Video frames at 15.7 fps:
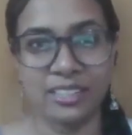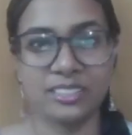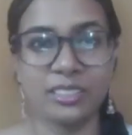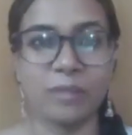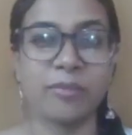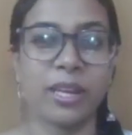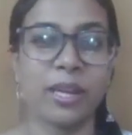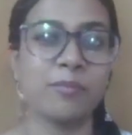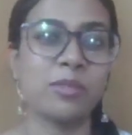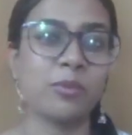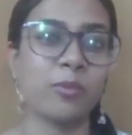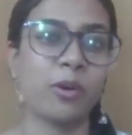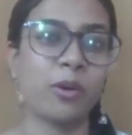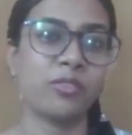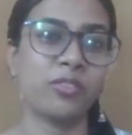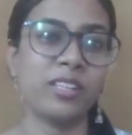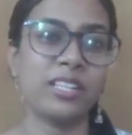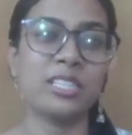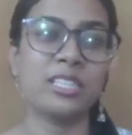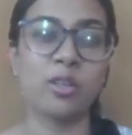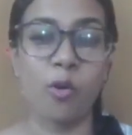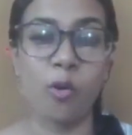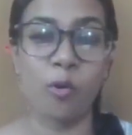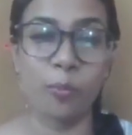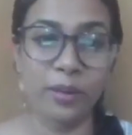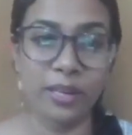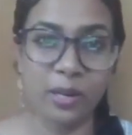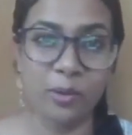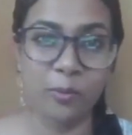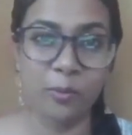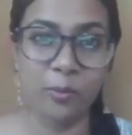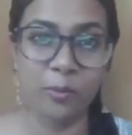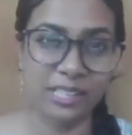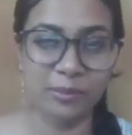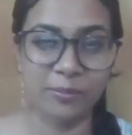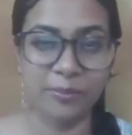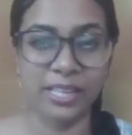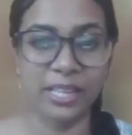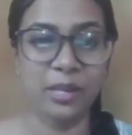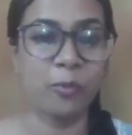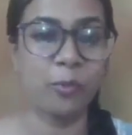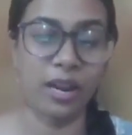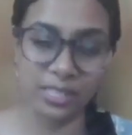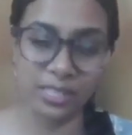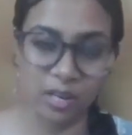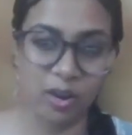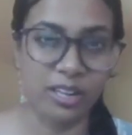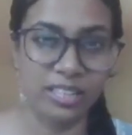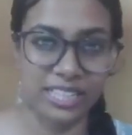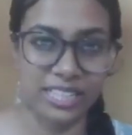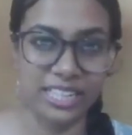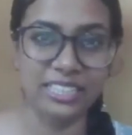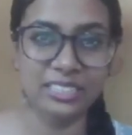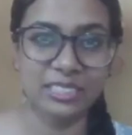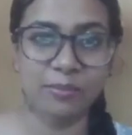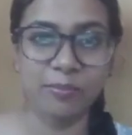Sometimes what feels open and welcoming in one context